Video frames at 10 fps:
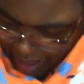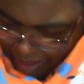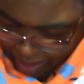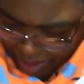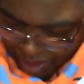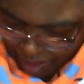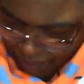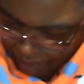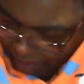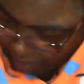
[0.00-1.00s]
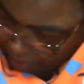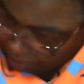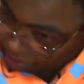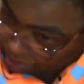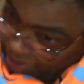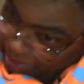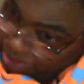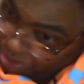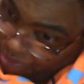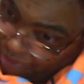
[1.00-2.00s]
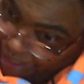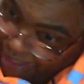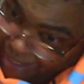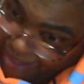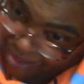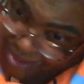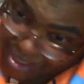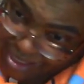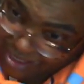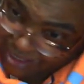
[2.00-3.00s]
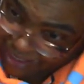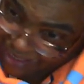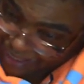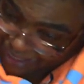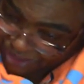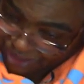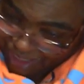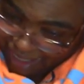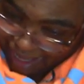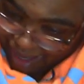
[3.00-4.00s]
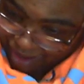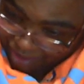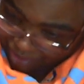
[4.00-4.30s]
I couldn't even do what I'm doing right now, like section the hair